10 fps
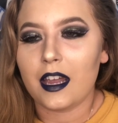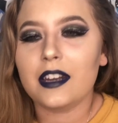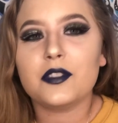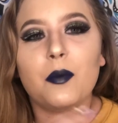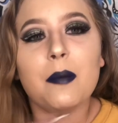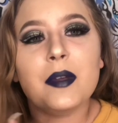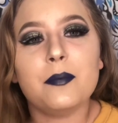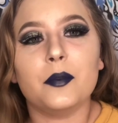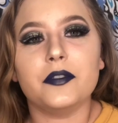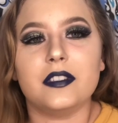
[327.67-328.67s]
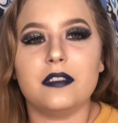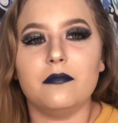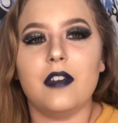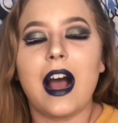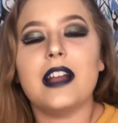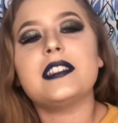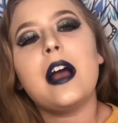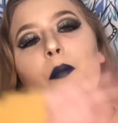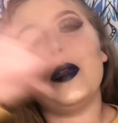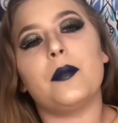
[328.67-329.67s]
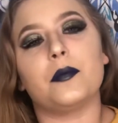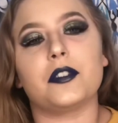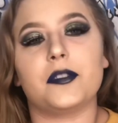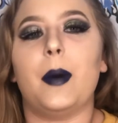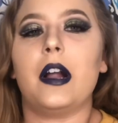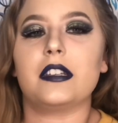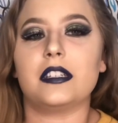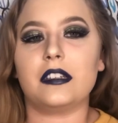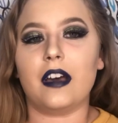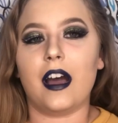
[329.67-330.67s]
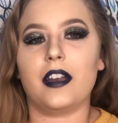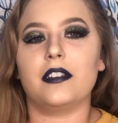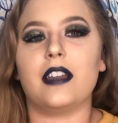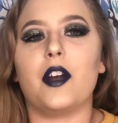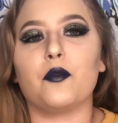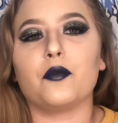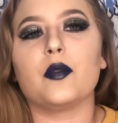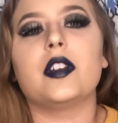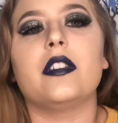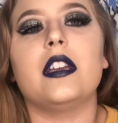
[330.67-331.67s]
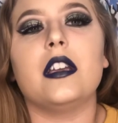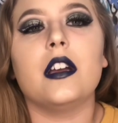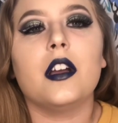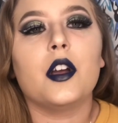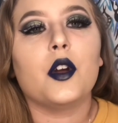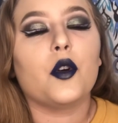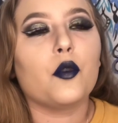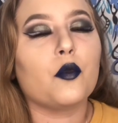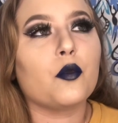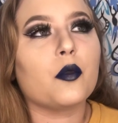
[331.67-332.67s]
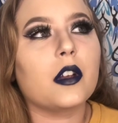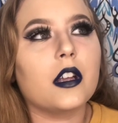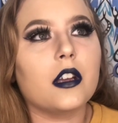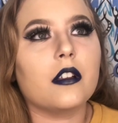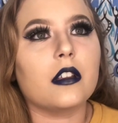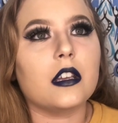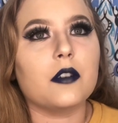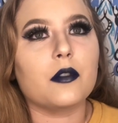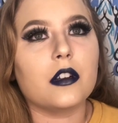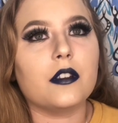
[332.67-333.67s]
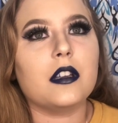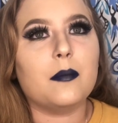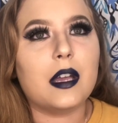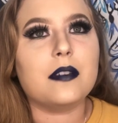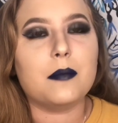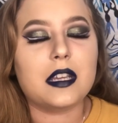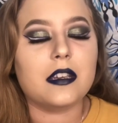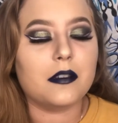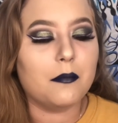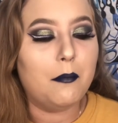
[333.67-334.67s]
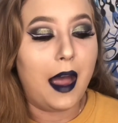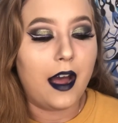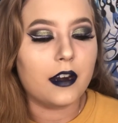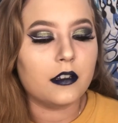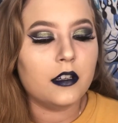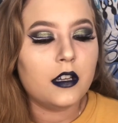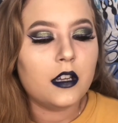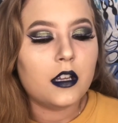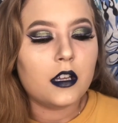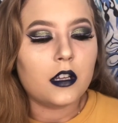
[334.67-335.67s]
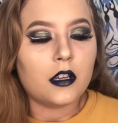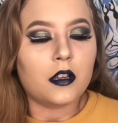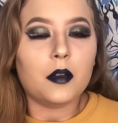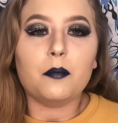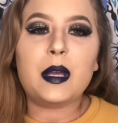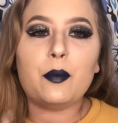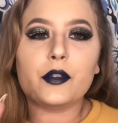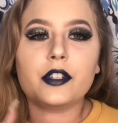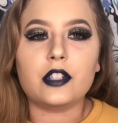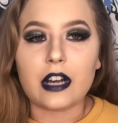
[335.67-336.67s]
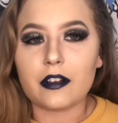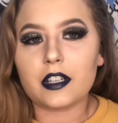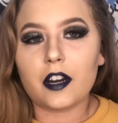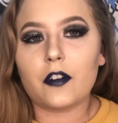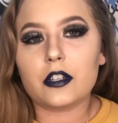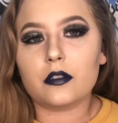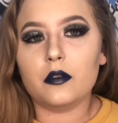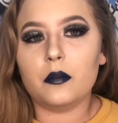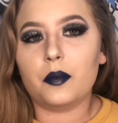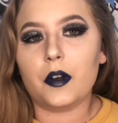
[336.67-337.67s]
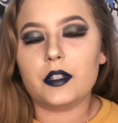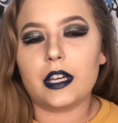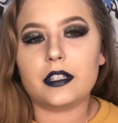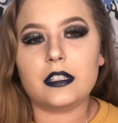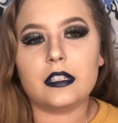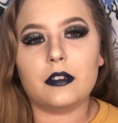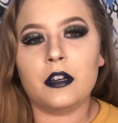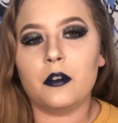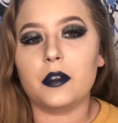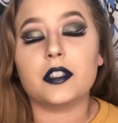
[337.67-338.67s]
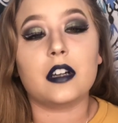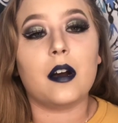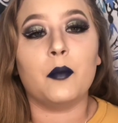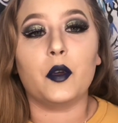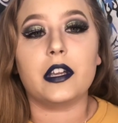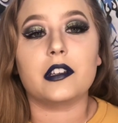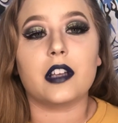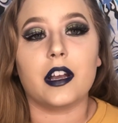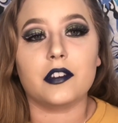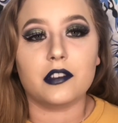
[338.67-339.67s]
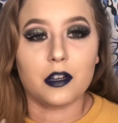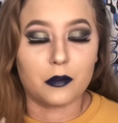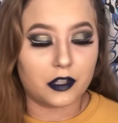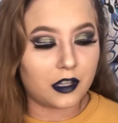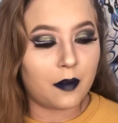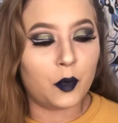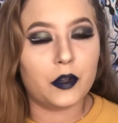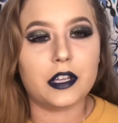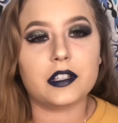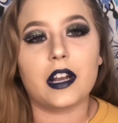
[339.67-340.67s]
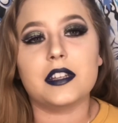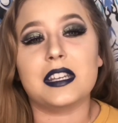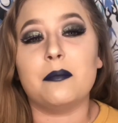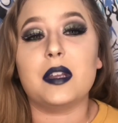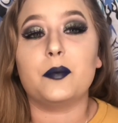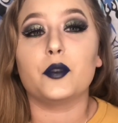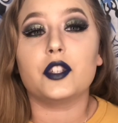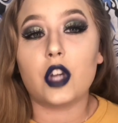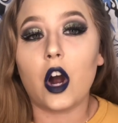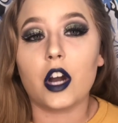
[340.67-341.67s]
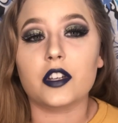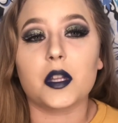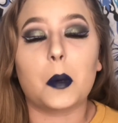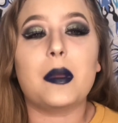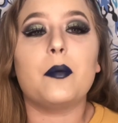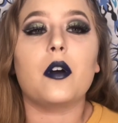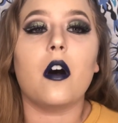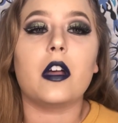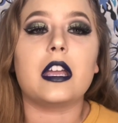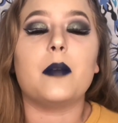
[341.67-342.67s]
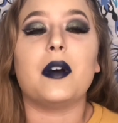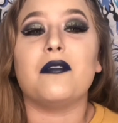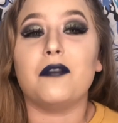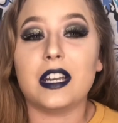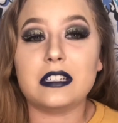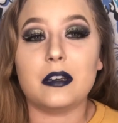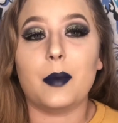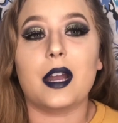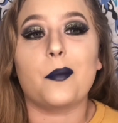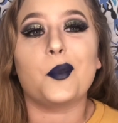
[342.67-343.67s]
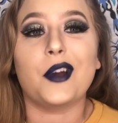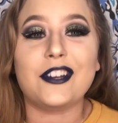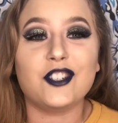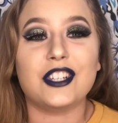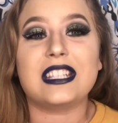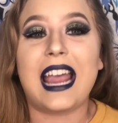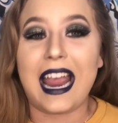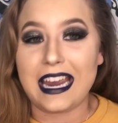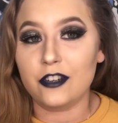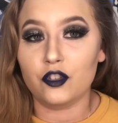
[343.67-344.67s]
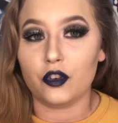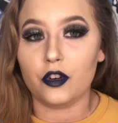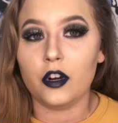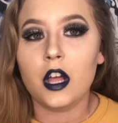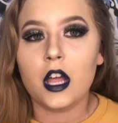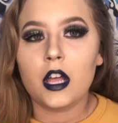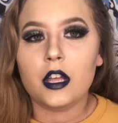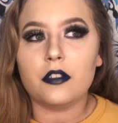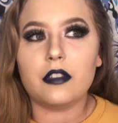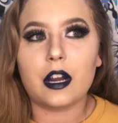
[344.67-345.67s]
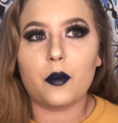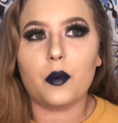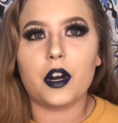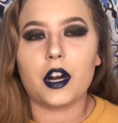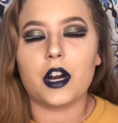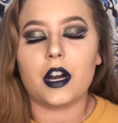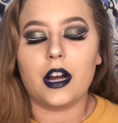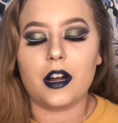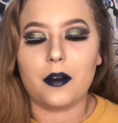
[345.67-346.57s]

And it's how people responded to that really, really, really made me mad. People stood outside of our school and protested with stop bullying signs. There were stop bullying signs in people's yards. There were people calling him a victim and a precious angel. There were